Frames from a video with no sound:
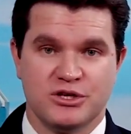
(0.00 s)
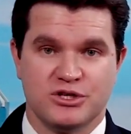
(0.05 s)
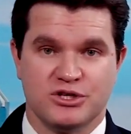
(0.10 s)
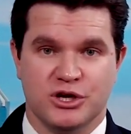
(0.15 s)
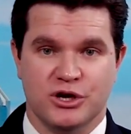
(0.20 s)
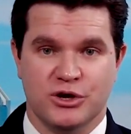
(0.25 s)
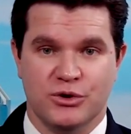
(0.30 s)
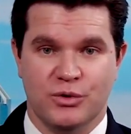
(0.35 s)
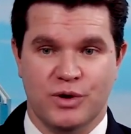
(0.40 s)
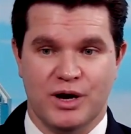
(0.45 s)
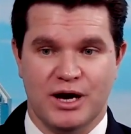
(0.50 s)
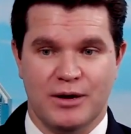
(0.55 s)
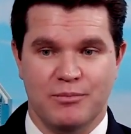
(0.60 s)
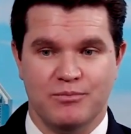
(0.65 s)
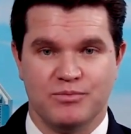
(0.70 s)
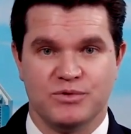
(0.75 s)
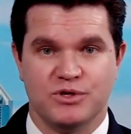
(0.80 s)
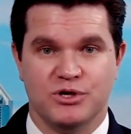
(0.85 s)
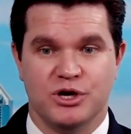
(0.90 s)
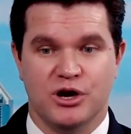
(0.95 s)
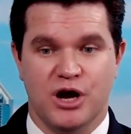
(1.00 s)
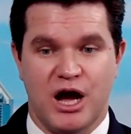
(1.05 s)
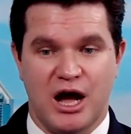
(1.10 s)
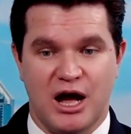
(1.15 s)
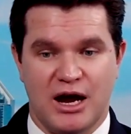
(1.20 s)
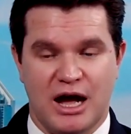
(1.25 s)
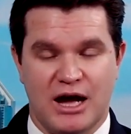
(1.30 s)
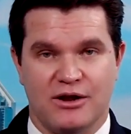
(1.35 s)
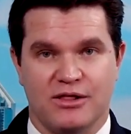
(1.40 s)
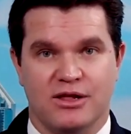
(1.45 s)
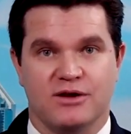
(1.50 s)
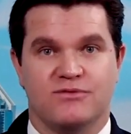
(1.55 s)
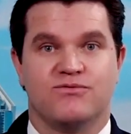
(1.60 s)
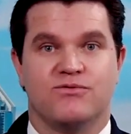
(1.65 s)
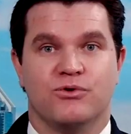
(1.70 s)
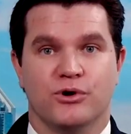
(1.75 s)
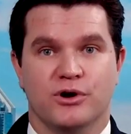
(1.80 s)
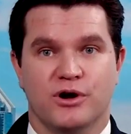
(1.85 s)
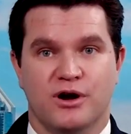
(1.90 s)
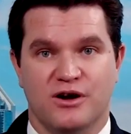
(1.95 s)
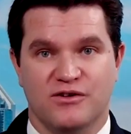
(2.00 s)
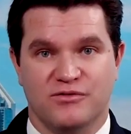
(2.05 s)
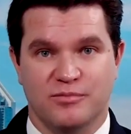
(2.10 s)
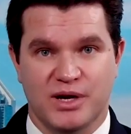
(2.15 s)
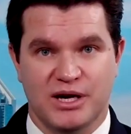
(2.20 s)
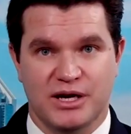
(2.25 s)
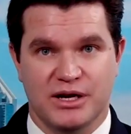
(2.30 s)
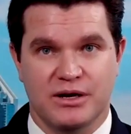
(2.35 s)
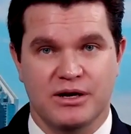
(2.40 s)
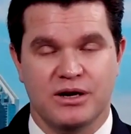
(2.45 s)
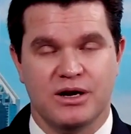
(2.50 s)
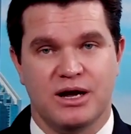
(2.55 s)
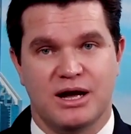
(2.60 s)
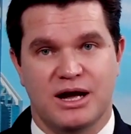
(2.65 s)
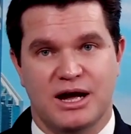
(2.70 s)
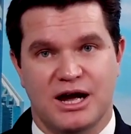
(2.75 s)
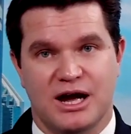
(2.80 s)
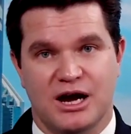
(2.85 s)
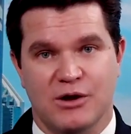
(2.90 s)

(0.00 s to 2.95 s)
So, out of that $4.5 million,